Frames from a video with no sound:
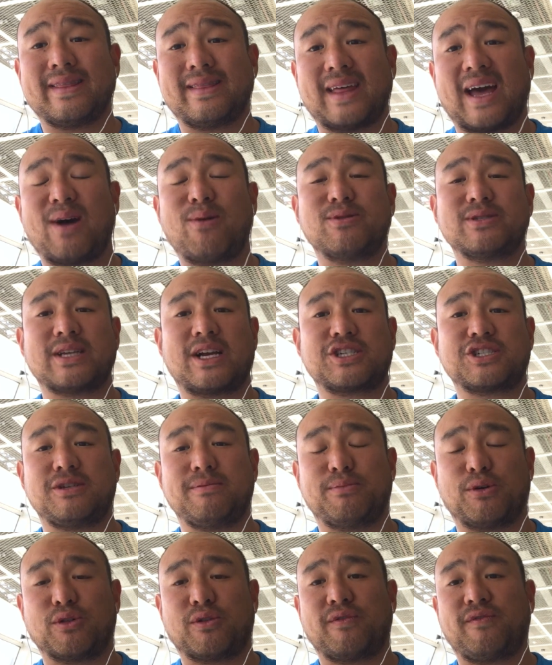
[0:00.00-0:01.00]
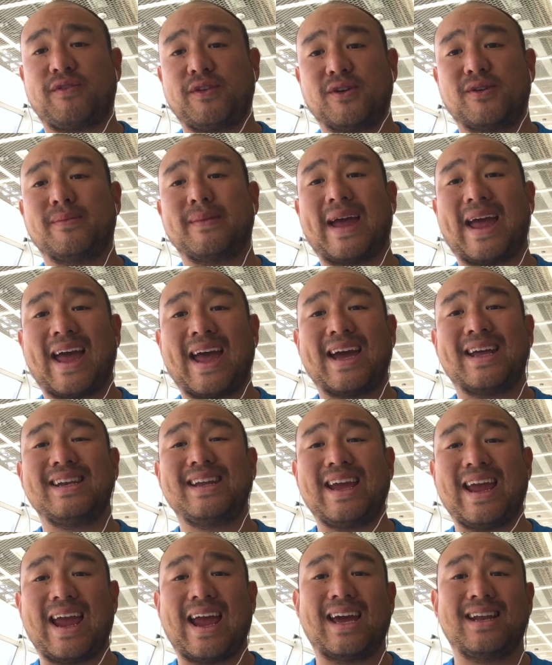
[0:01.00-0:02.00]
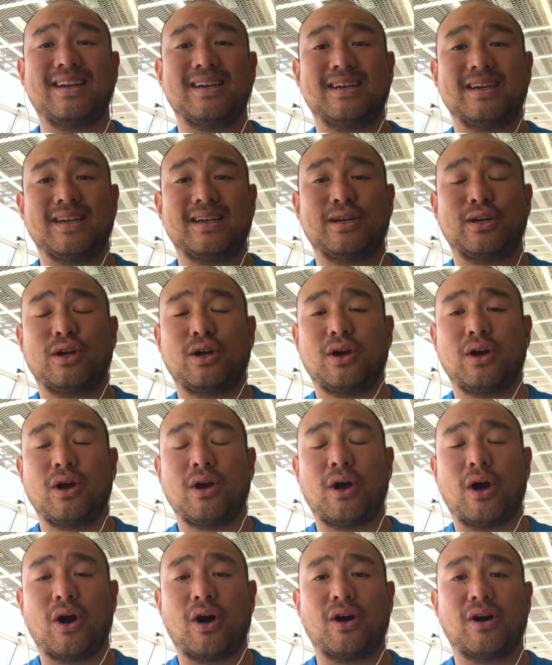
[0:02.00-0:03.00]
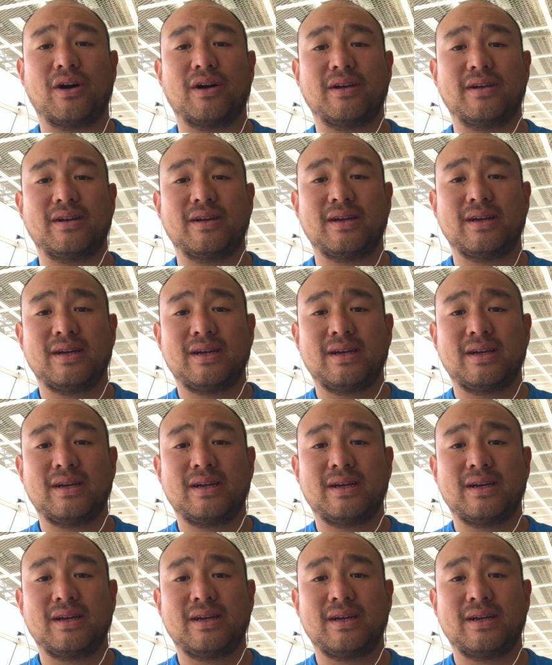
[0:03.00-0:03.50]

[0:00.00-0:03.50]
that was actually both filmed and edited on